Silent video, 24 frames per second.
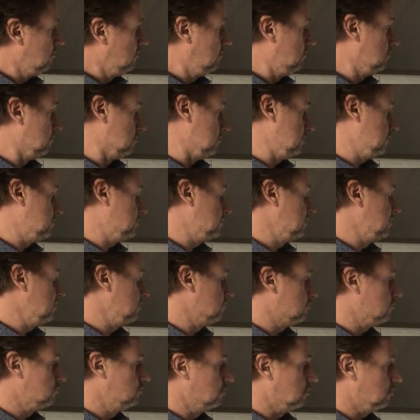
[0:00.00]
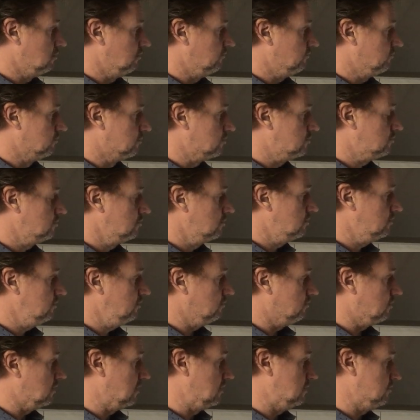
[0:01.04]
It's in your circle of concern.
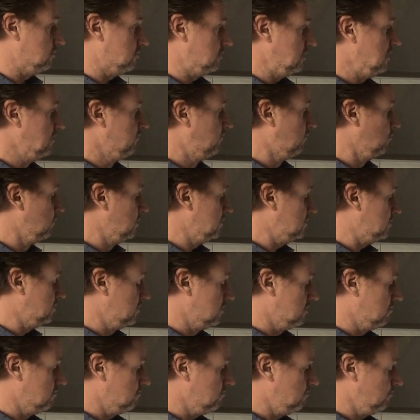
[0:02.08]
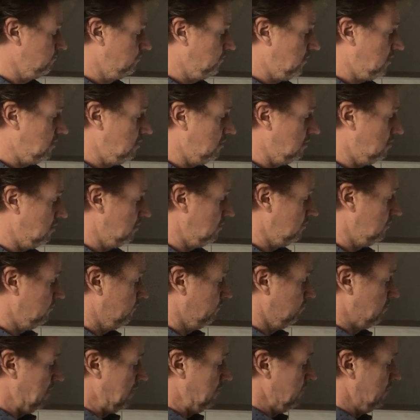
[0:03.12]
You can't influence them.
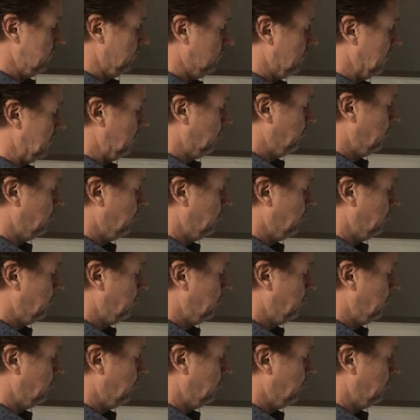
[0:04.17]
Maybe you've got a